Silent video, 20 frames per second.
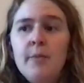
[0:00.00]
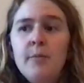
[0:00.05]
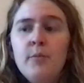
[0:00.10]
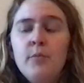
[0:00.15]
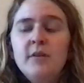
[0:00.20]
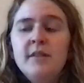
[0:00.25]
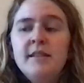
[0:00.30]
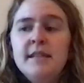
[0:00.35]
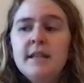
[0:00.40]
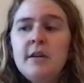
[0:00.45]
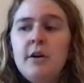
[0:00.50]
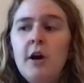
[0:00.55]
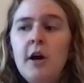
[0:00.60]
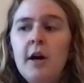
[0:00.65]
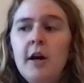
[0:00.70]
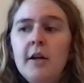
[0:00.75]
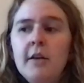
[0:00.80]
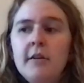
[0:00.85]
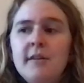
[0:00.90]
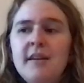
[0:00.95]
what's it
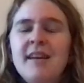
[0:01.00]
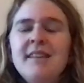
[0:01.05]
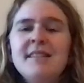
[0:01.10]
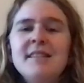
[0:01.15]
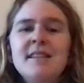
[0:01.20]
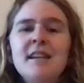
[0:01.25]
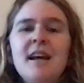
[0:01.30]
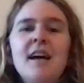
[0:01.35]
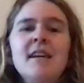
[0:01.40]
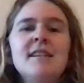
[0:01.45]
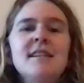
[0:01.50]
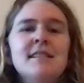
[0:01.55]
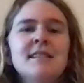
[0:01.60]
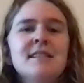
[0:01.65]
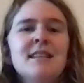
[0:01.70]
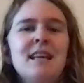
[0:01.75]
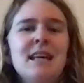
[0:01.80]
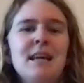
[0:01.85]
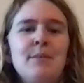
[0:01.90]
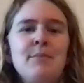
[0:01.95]
called, not
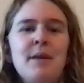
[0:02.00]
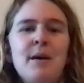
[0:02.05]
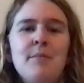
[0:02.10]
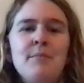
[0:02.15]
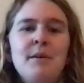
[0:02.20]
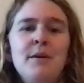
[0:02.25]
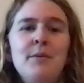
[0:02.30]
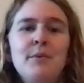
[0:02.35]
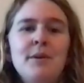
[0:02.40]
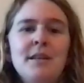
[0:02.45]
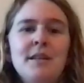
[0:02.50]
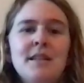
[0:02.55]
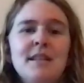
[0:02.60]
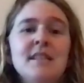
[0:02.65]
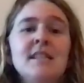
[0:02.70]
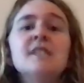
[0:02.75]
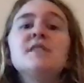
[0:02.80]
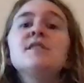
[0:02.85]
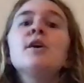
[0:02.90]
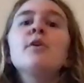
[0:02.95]
disclaim them, they would
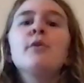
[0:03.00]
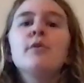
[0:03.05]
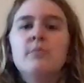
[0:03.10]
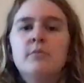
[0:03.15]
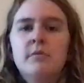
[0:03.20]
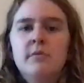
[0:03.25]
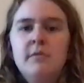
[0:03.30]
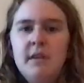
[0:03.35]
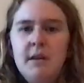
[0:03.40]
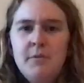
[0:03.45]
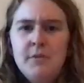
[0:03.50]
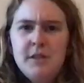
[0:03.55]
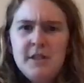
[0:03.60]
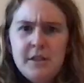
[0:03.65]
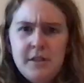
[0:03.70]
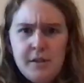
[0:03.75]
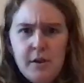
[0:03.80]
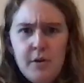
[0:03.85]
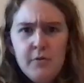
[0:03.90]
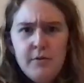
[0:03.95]
disown
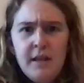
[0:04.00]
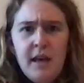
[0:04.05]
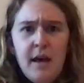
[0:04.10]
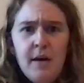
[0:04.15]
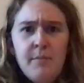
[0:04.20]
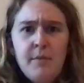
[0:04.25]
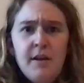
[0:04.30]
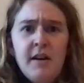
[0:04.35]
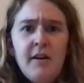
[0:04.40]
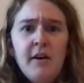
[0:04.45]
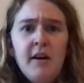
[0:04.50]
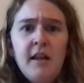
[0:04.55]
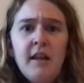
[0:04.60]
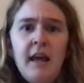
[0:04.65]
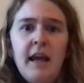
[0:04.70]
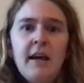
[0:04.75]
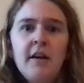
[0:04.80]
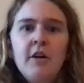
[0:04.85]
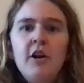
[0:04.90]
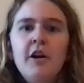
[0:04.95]
them in
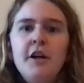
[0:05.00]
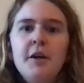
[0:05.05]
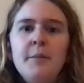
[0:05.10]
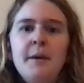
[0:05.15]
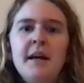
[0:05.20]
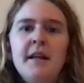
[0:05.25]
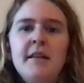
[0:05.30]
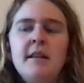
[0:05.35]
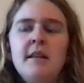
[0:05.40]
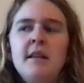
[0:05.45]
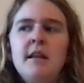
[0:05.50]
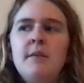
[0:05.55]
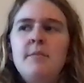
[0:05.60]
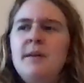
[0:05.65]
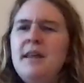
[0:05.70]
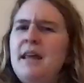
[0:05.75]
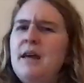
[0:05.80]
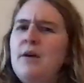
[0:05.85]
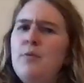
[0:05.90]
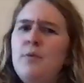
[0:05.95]
like an argument, and then they'd
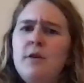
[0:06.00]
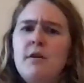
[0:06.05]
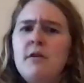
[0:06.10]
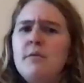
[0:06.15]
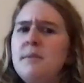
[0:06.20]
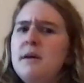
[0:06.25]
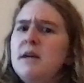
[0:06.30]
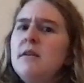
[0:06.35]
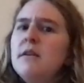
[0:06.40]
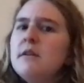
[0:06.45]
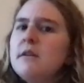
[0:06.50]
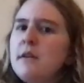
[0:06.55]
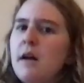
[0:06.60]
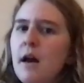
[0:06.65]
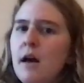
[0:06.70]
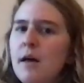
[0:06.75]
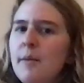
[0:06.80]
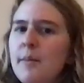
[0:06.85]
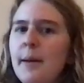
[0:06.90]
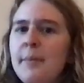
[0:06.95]
be like, what do you mean you're
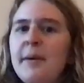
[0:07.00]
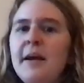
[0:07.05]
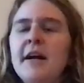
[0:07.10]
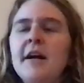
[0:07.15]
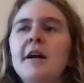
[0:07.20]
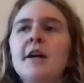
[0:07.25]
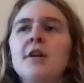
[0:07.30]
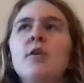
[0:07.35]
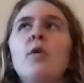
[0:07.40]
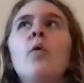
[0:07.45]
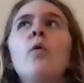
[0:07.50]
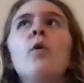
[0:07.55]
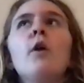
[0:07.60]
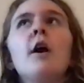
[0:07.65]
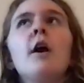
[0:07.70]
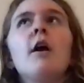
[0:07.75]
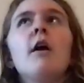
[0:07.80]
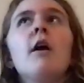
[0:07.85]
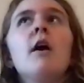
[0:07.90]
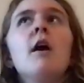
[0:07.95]
not my parent?
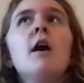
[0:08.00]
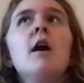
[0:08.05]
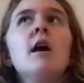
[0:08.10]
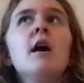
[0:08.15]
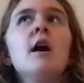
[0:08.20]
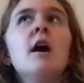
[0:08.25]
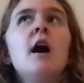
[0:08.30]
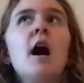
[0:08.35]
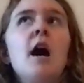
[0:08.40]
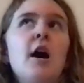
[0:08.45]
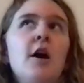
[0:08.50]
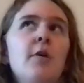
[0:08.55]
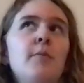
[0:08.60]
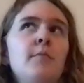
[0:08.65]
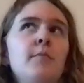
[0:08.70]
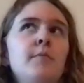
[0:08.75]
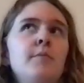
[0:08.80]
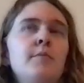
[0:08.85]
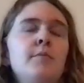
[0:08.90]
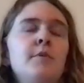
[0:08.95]
Or
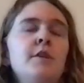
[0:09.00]
a